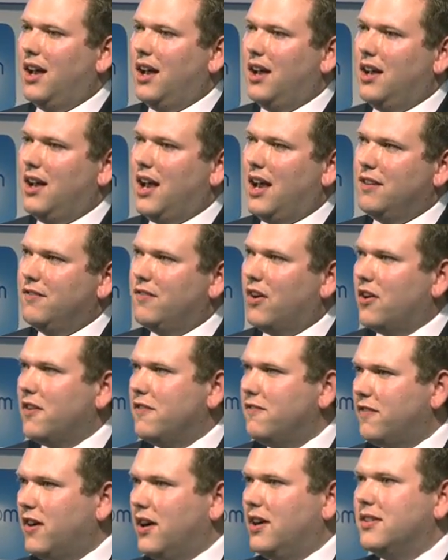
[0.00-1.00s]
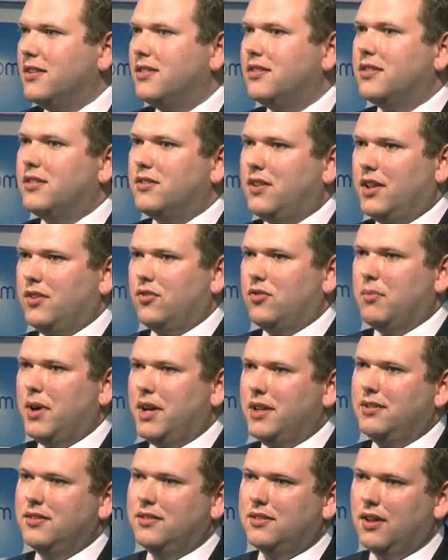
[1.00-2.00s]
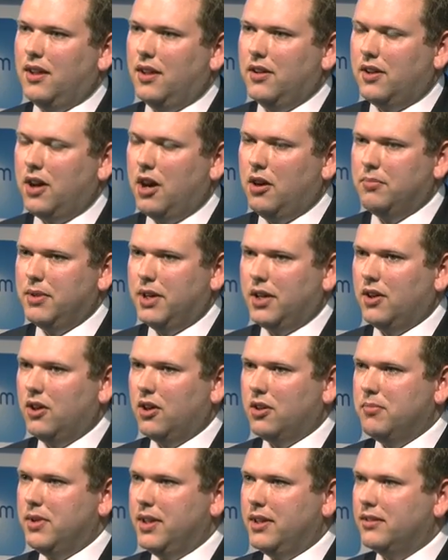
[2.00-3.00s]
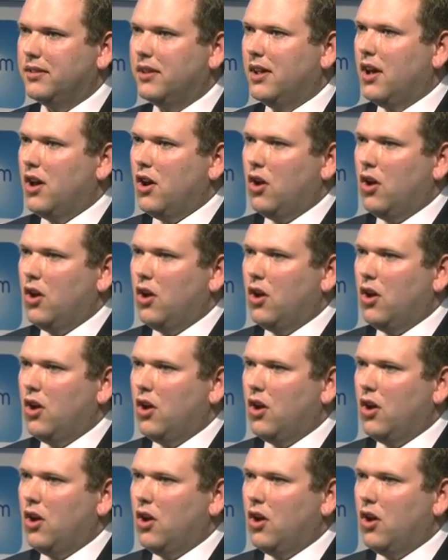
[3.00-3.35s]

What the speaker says: and very fast transformations to low carbon economies,